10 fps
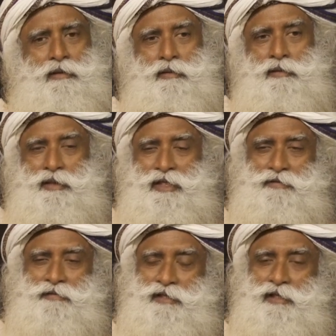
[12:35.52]
This
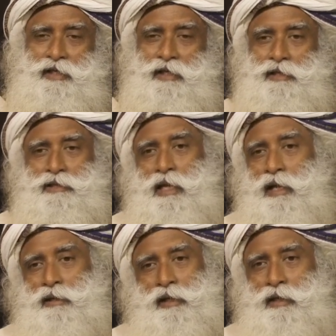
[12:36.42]
facility is
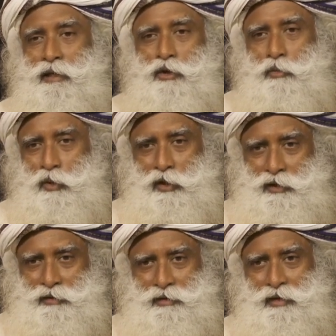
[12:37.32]
not there in your
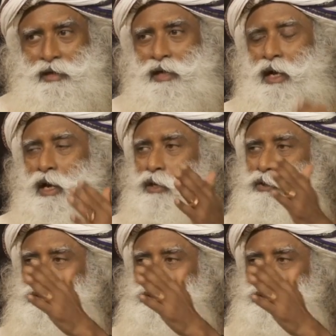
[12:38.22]
body. Cows,